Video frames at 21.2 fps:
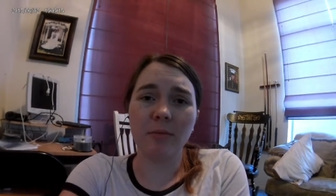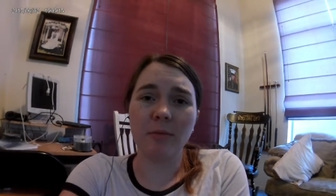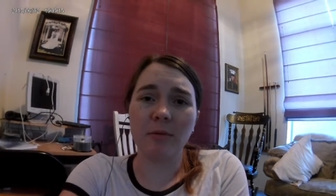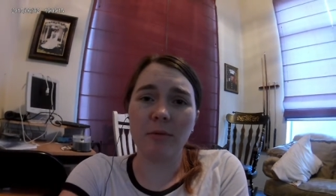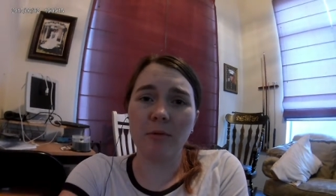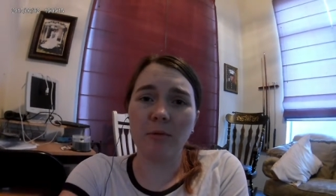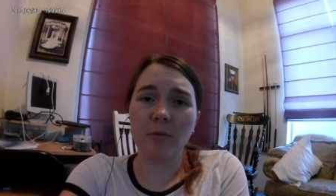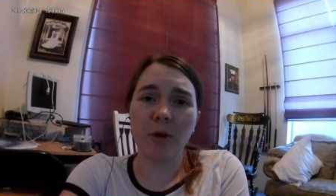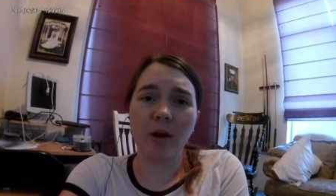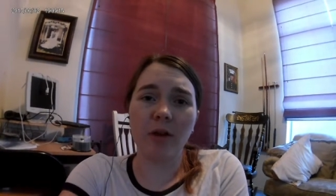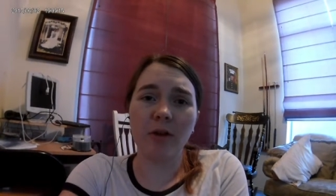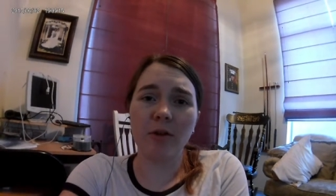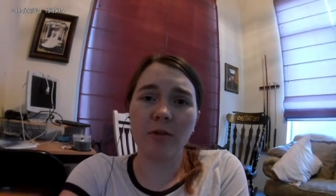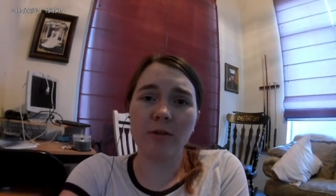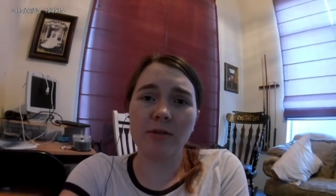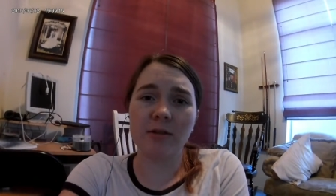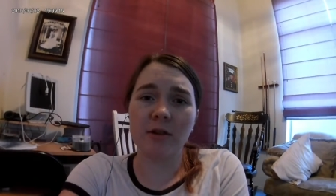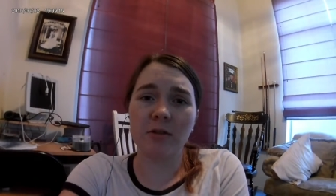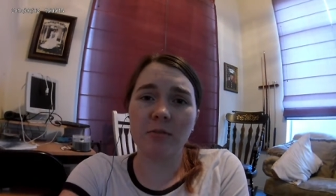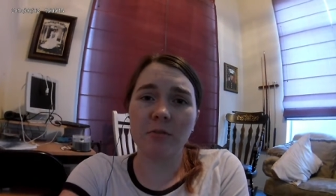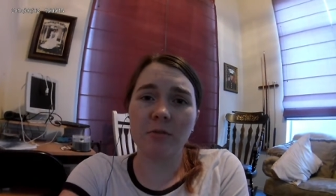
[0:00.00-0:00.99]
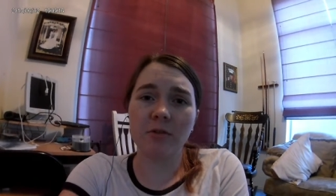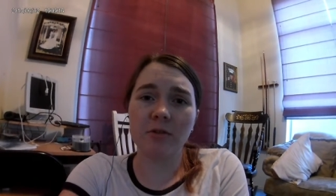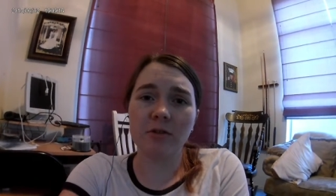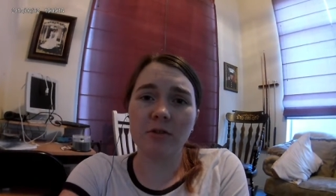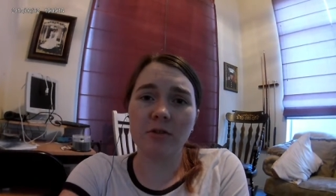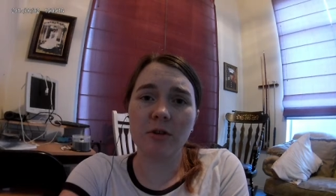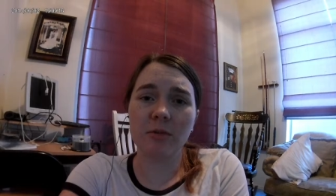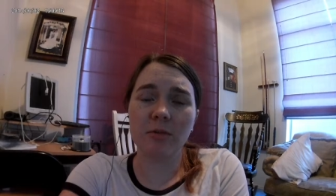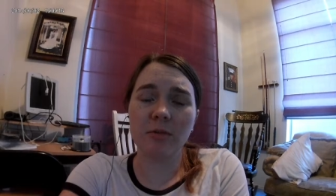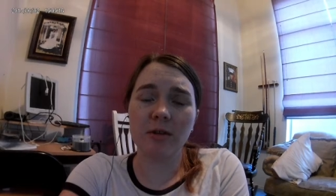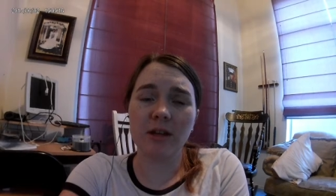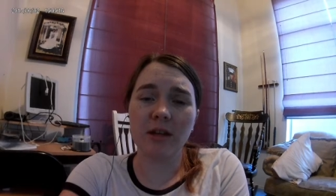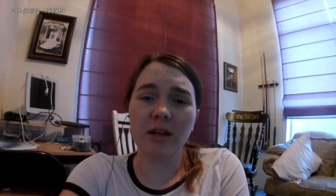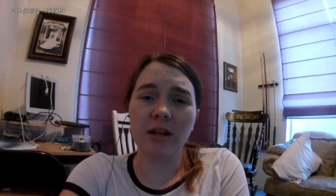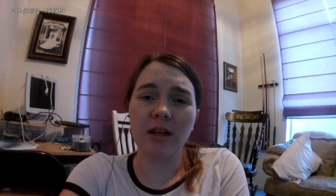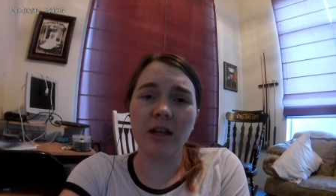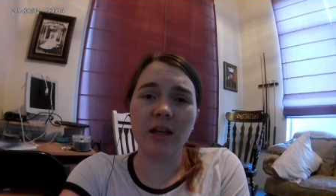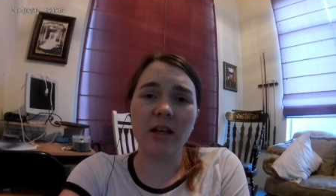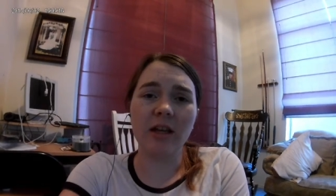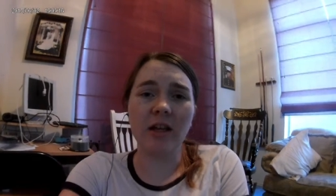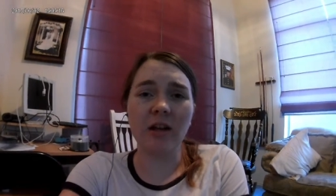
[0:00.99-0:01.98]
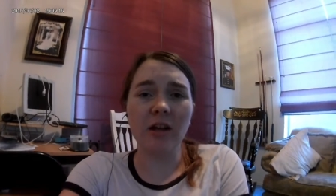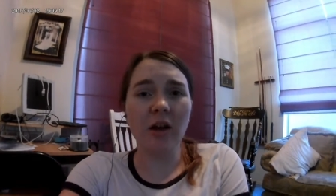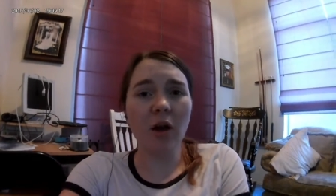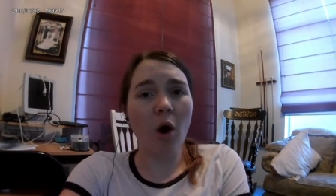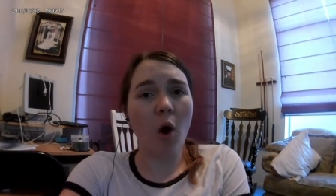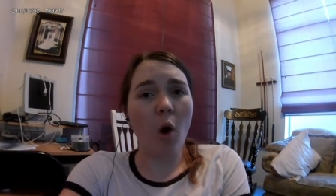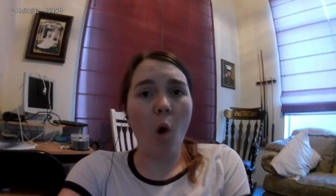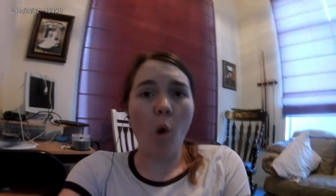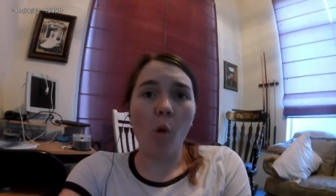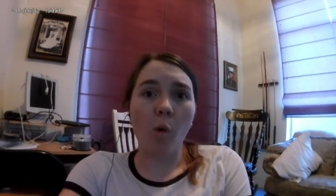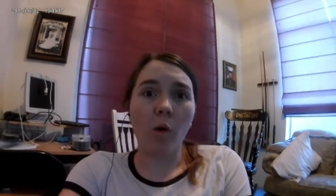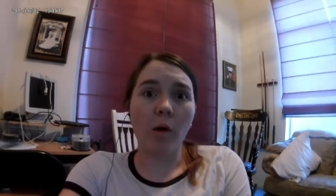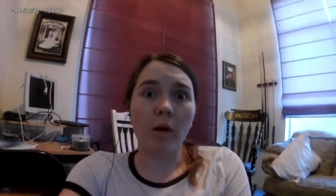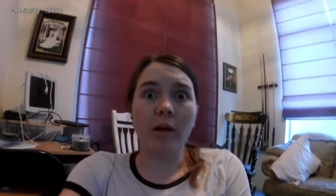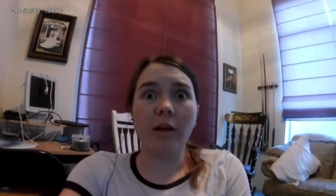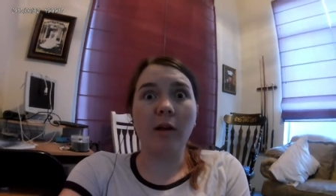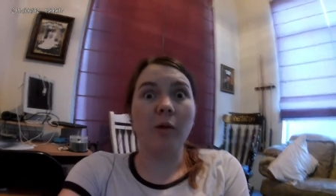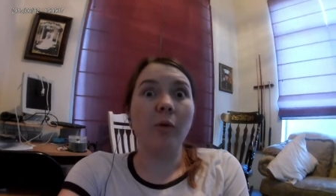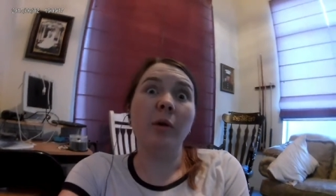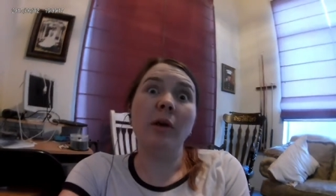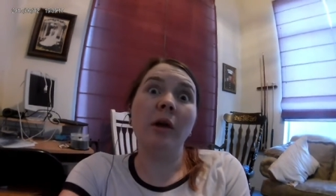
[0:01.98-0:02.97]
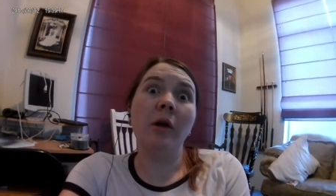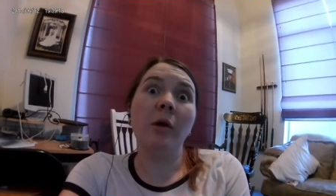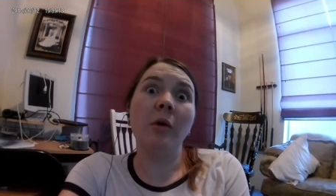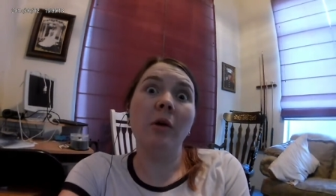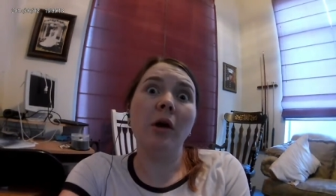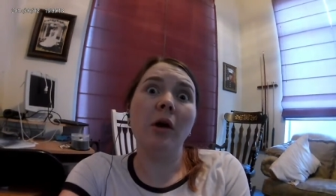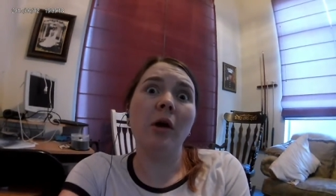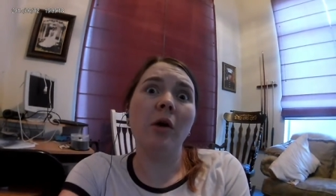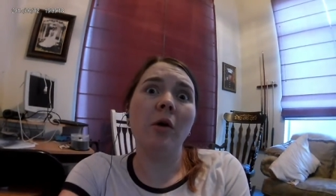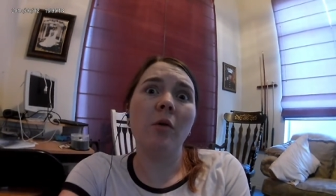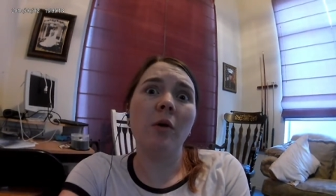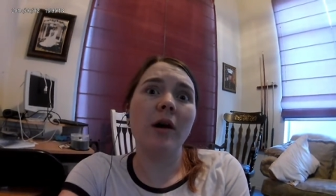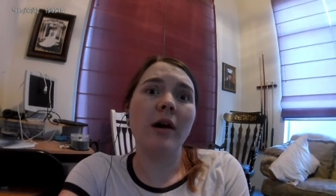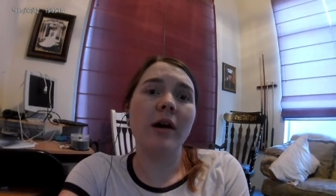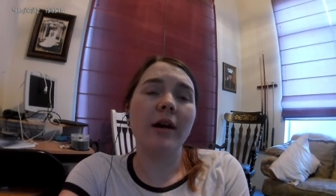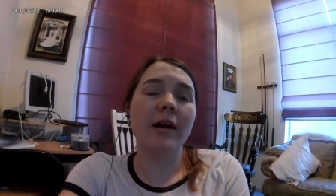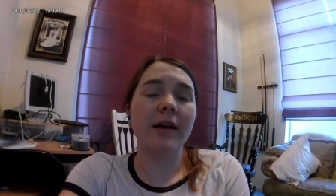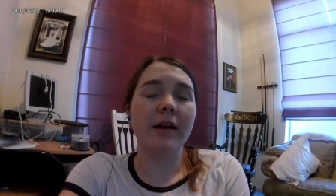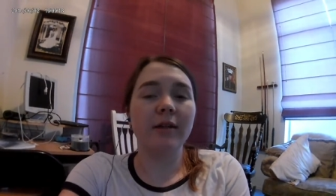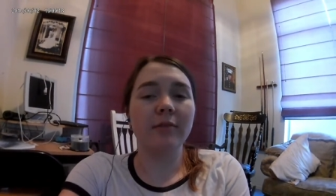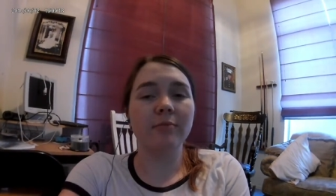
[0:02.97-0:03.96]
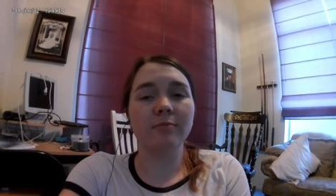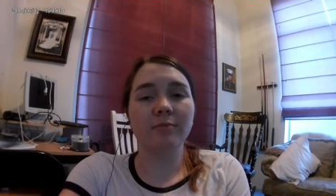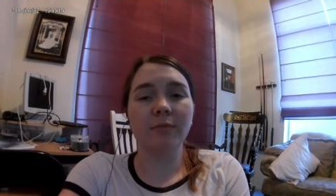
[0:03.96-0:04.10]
And why are you self prescribing? And we're like, We don't know why.